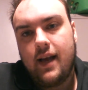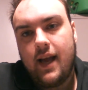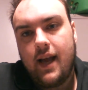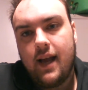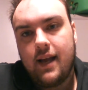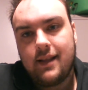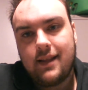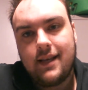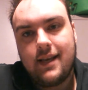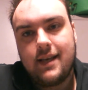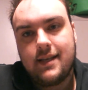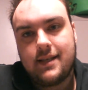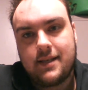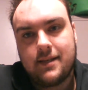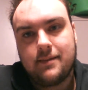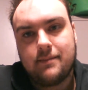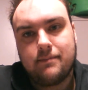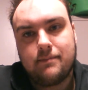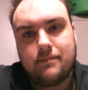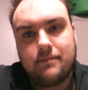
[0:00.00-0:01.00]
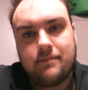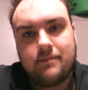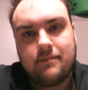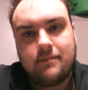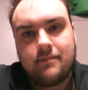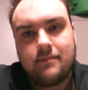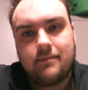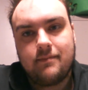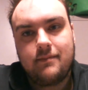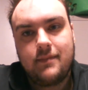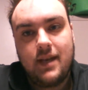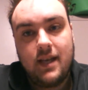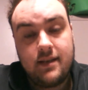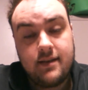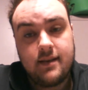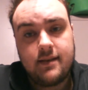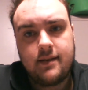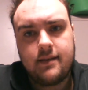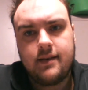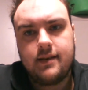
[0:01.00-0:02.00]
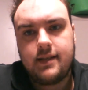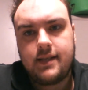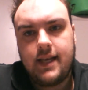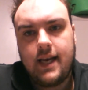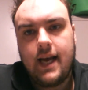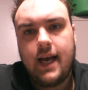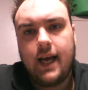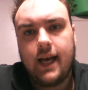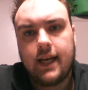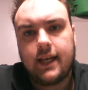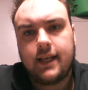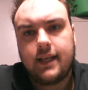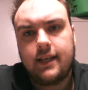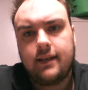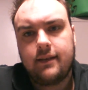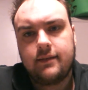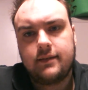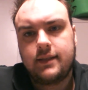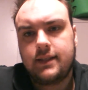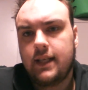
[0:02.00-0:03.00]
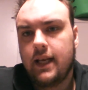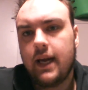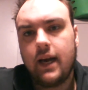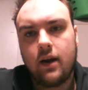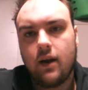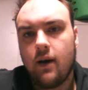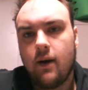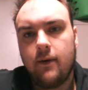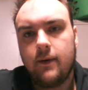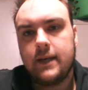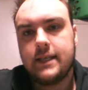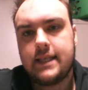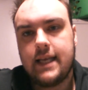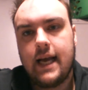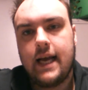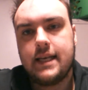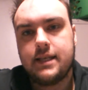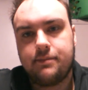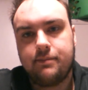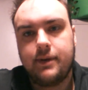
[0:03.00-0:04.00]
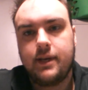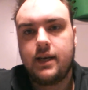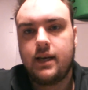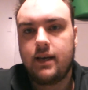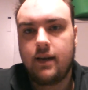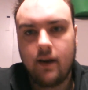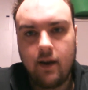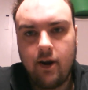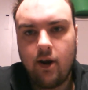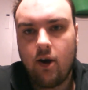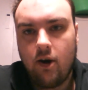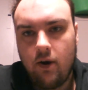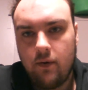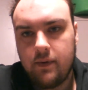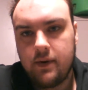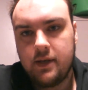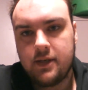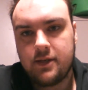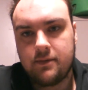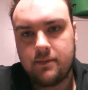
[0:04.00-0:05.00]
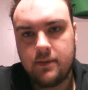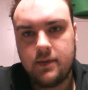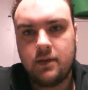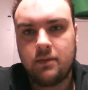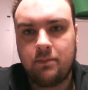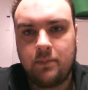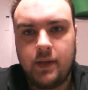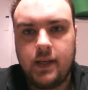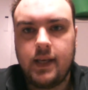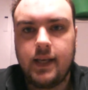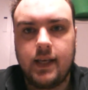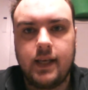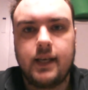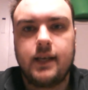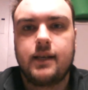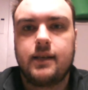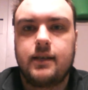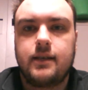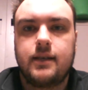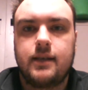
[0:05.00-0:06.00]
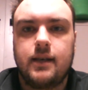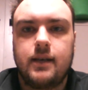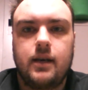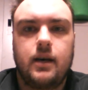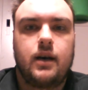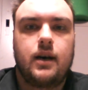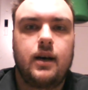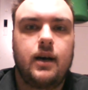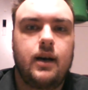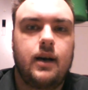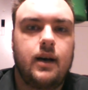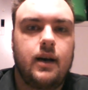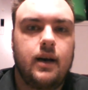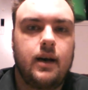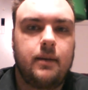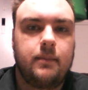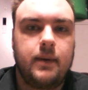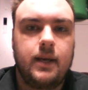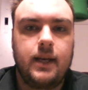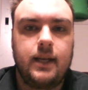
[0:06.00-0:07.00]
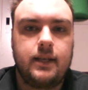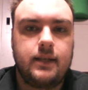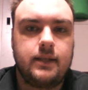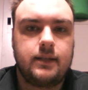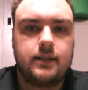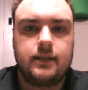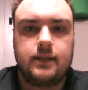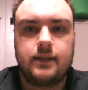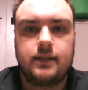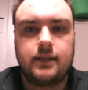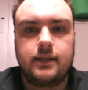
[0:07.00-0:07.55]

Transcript: atheism is under attack. And it always has been and it always will be. I mean,